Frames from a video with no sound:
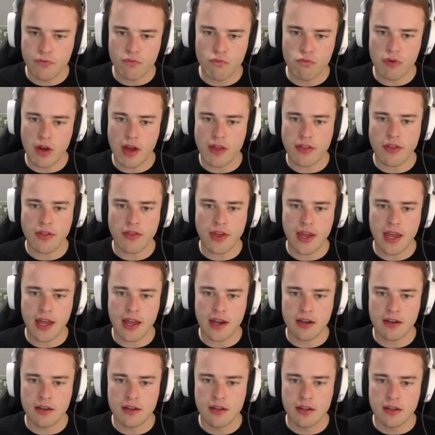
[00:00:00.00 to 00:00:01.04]
rather
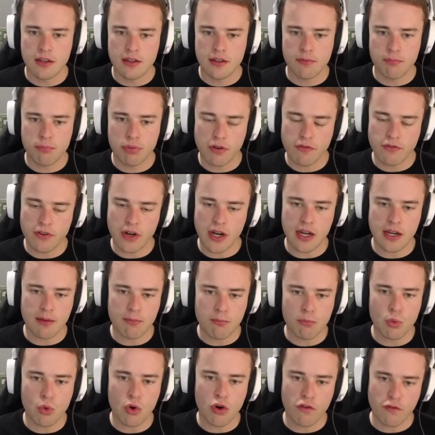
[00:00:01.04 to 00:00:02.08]
than providing
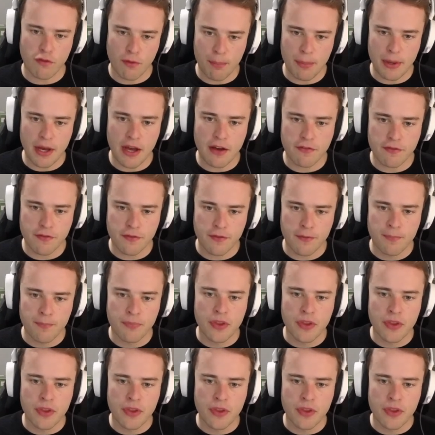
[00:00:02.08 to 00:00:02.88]
more of a buff.